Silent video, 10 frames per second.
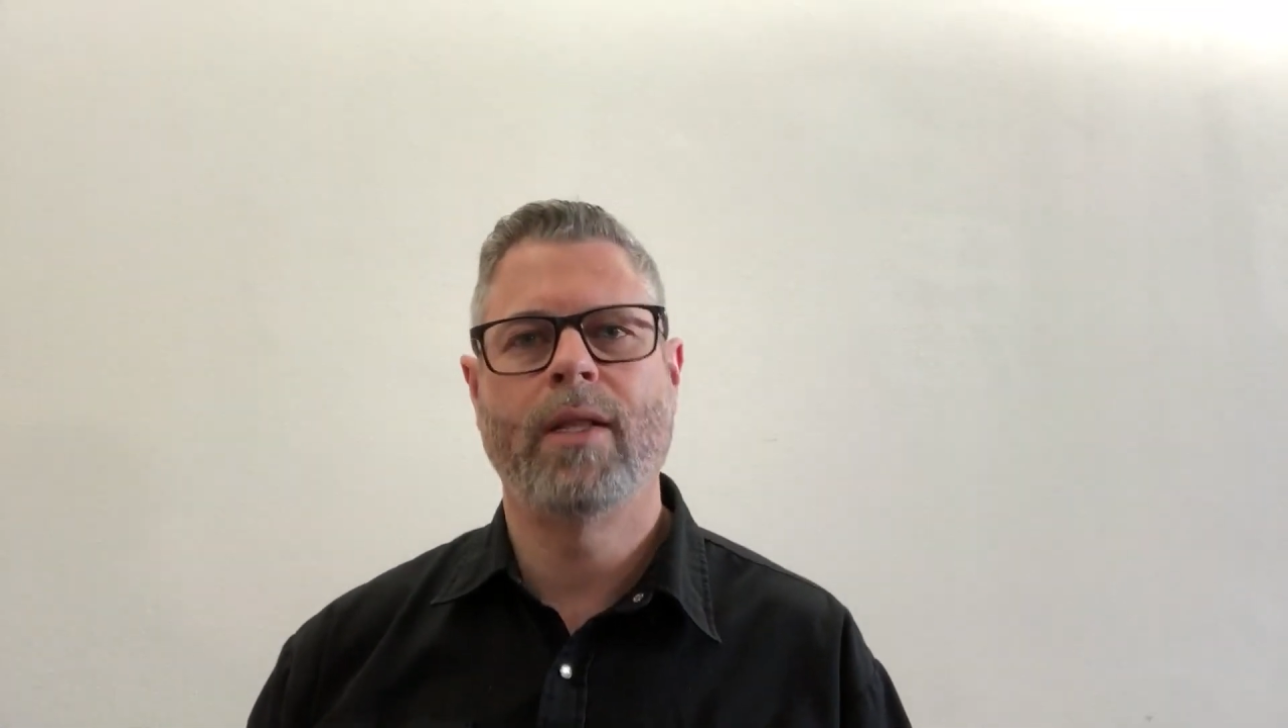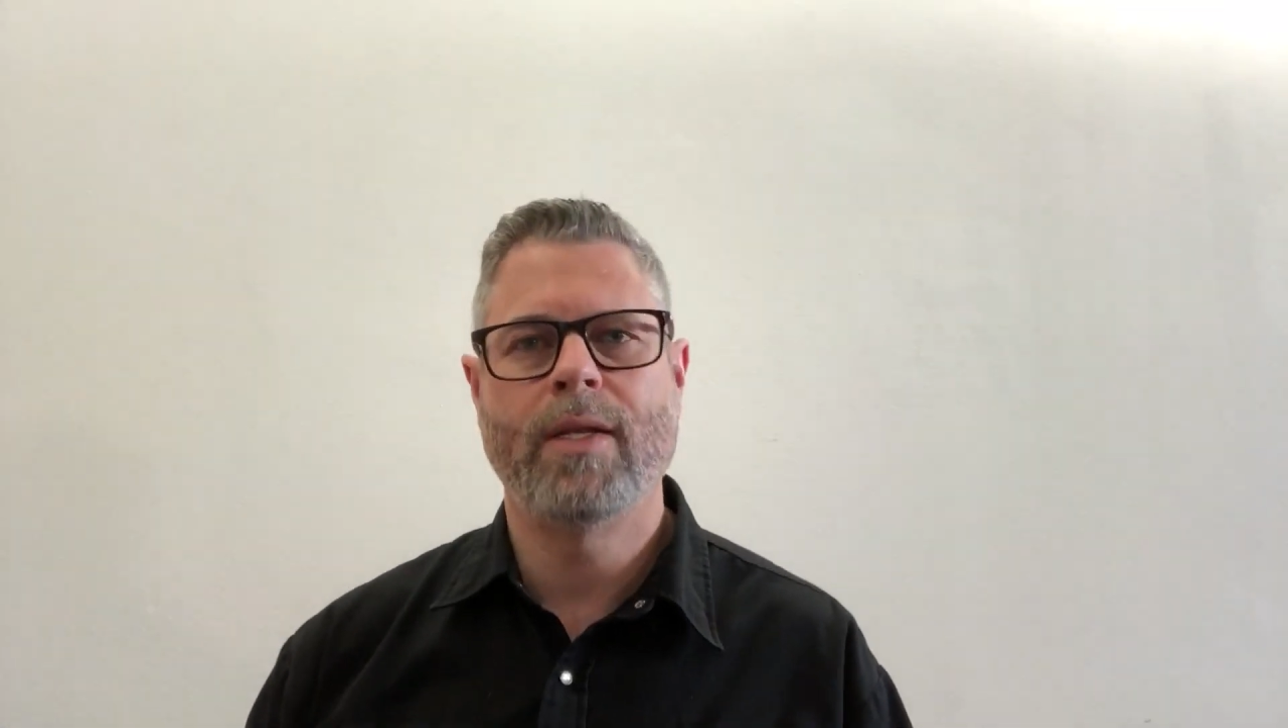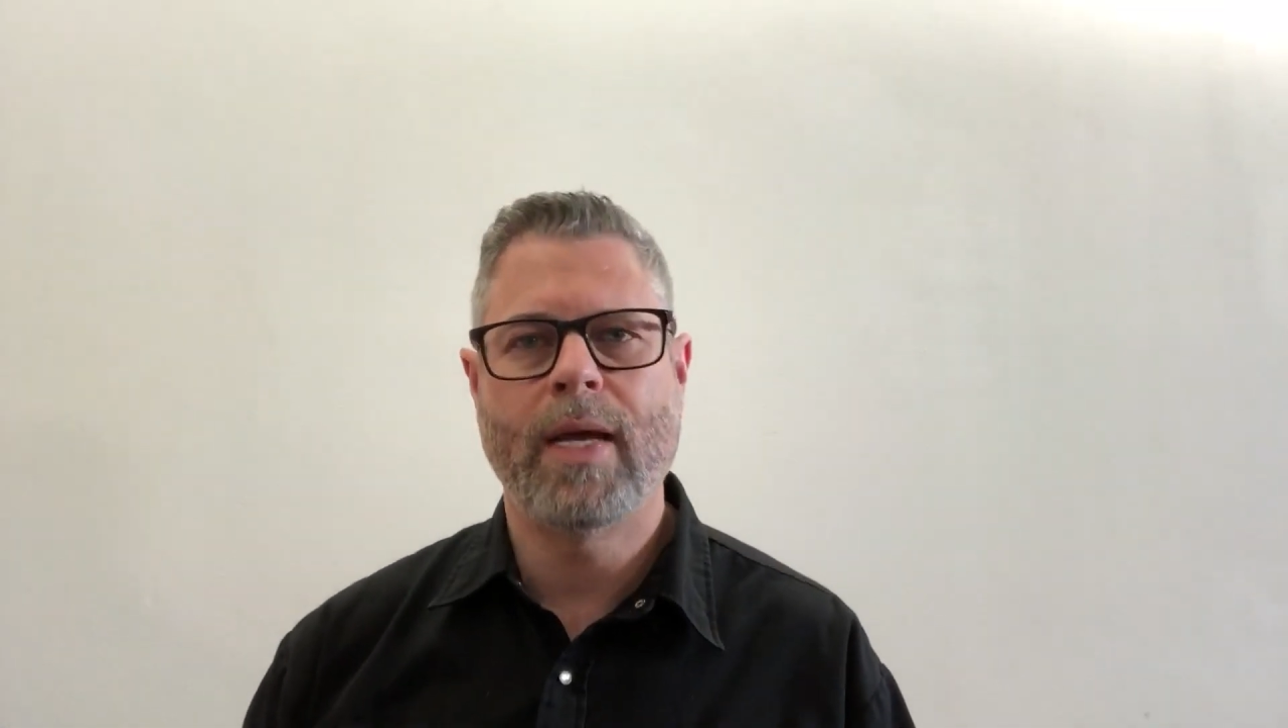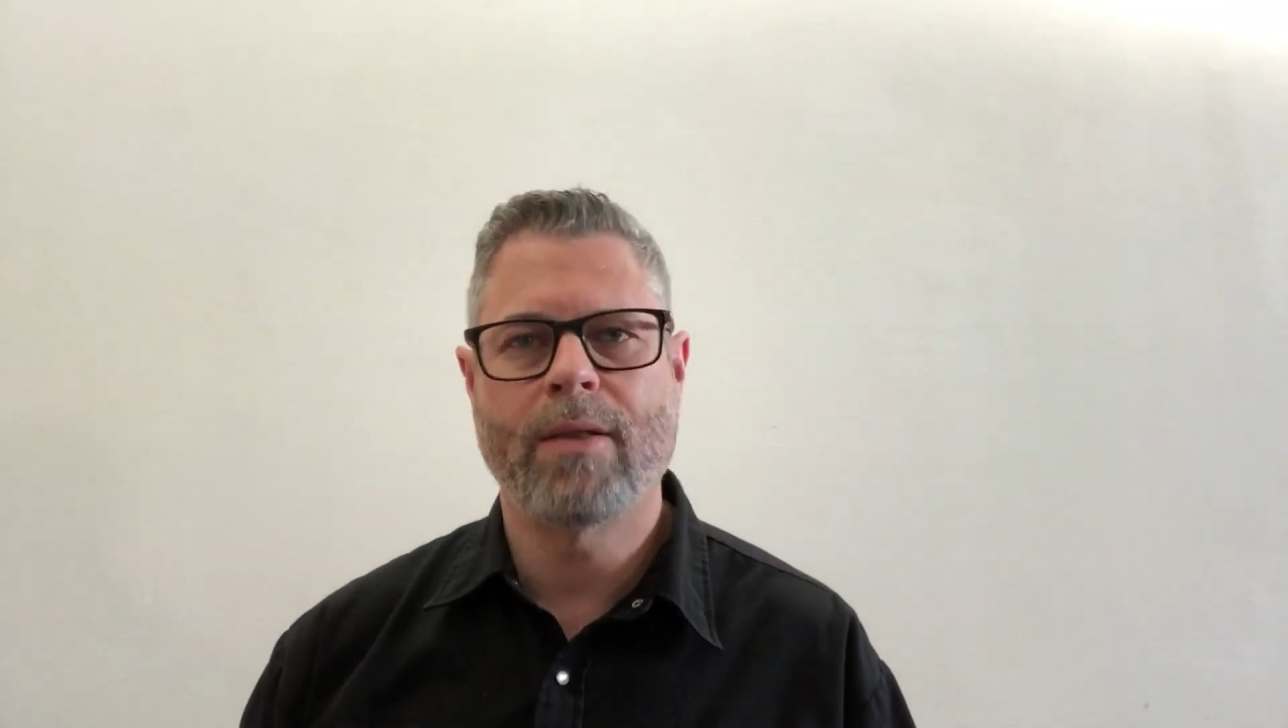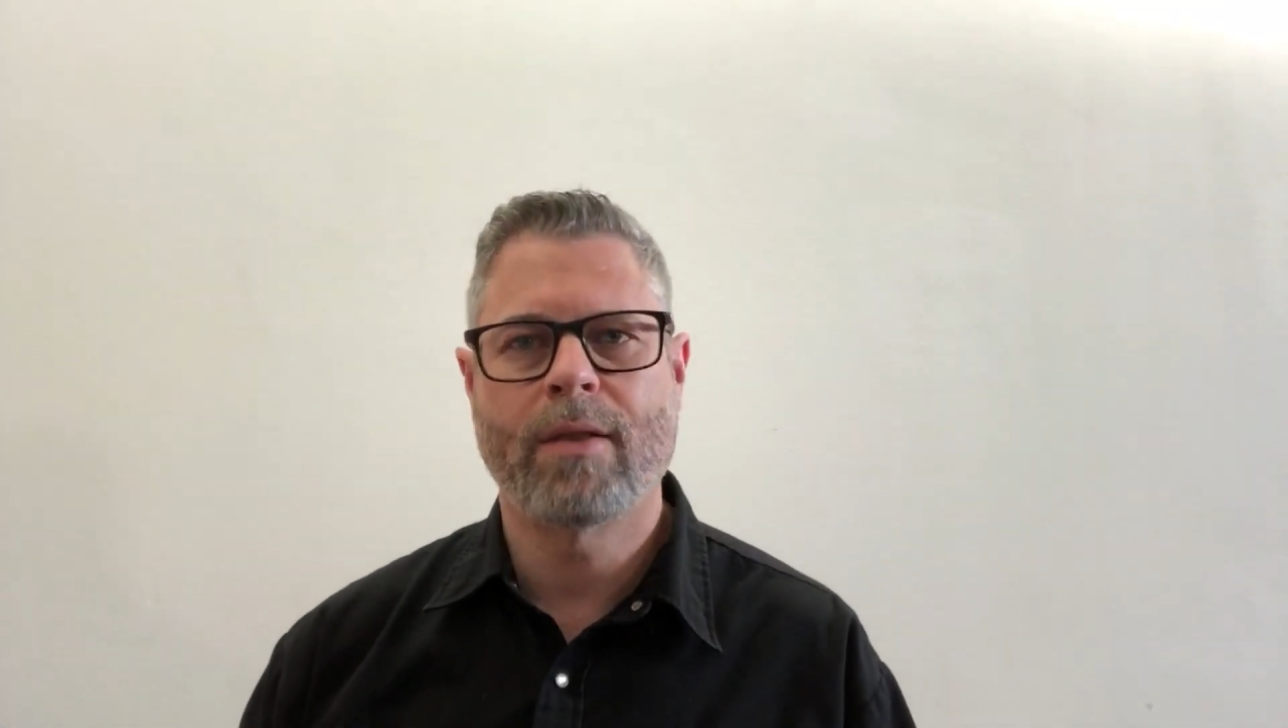the
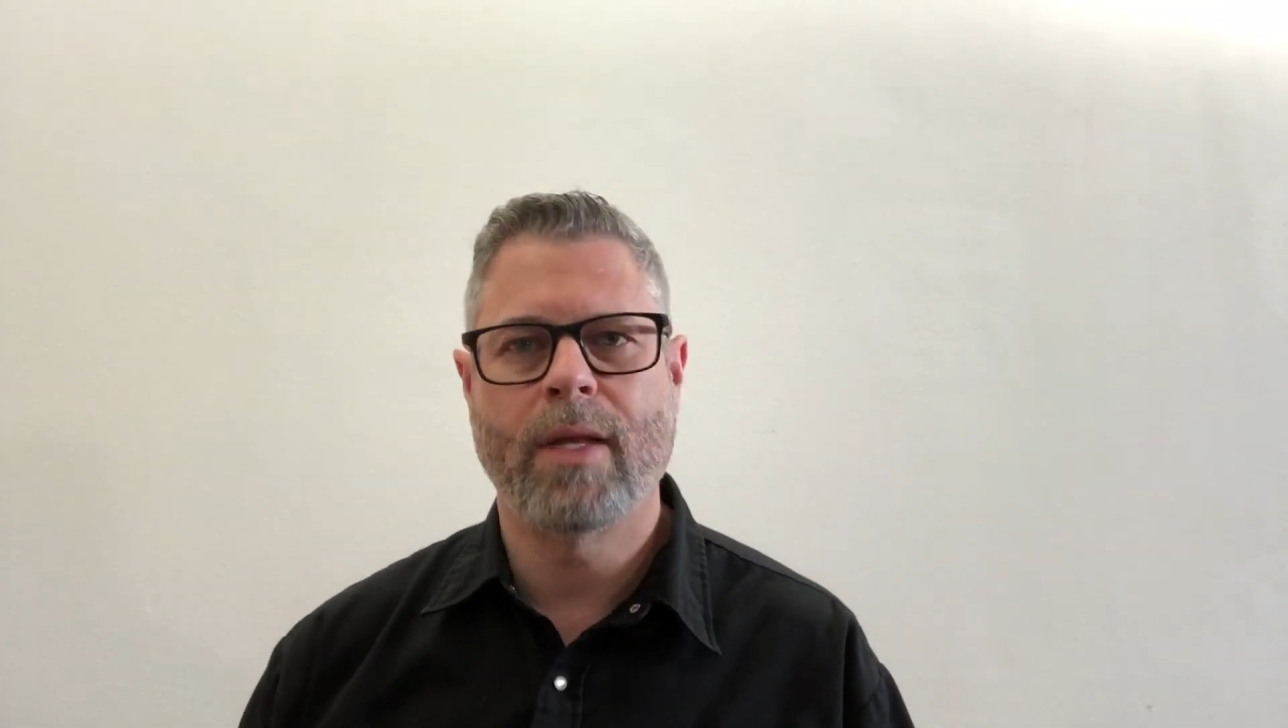death